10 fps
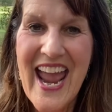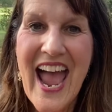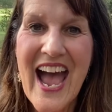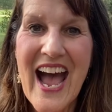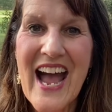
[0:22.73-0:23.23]

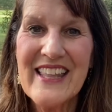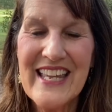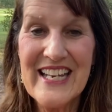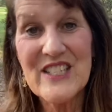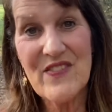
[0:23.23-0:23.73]
I
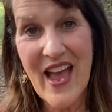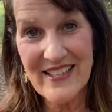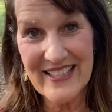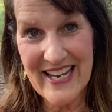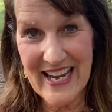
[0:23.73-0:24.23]
think it's
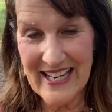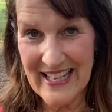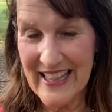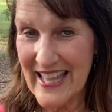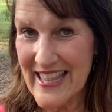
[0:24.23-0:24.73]
fascinating
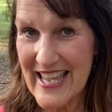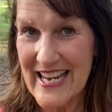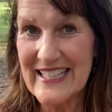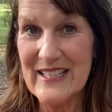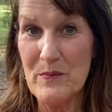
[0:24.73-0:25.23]
that they think
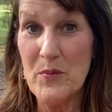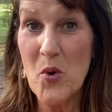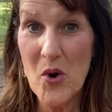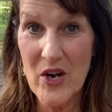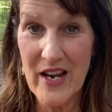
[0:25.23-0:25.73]
it's
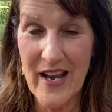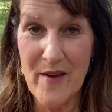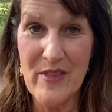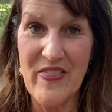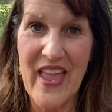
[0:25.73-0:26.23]
important
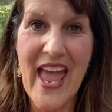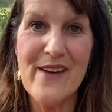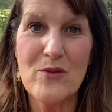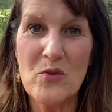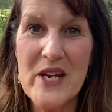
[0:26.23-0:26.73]
enough that they
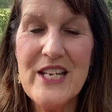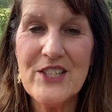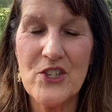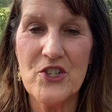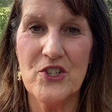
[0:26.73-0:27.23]
have
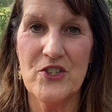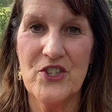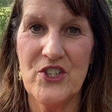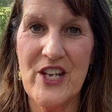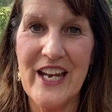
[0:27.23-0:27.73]
researchers
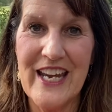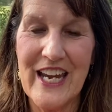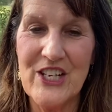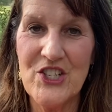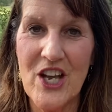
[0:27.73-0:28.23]

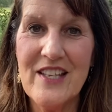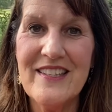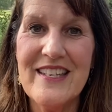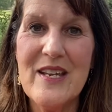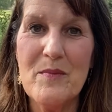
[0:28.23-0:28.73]
studying just
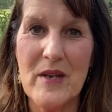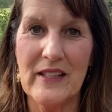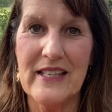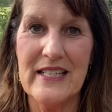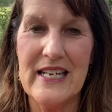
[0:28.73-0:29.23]
the
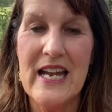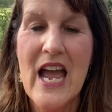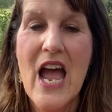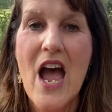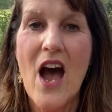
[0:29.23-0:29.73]
ability
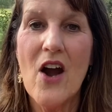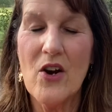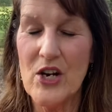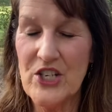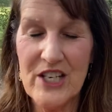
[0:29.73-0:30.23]

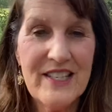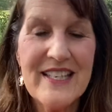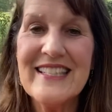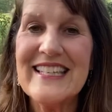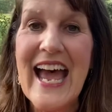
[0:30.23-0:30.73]
or just the
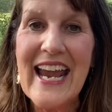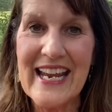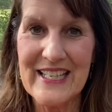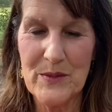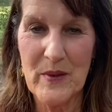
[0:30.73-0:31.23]

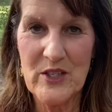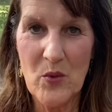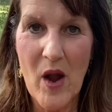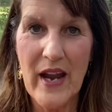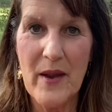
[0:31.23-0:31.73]
science
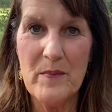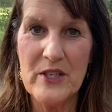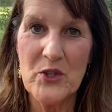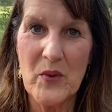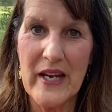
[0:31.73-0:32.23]

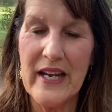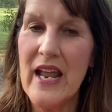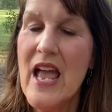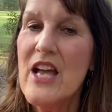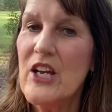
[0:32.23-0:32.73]
between
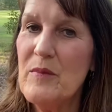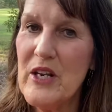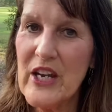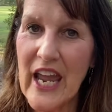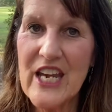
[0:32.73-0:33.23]

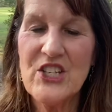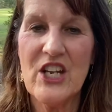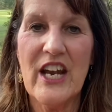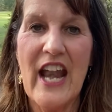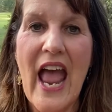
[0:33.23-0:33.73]

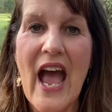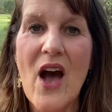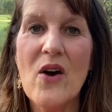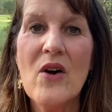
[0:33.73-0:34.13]
communication and how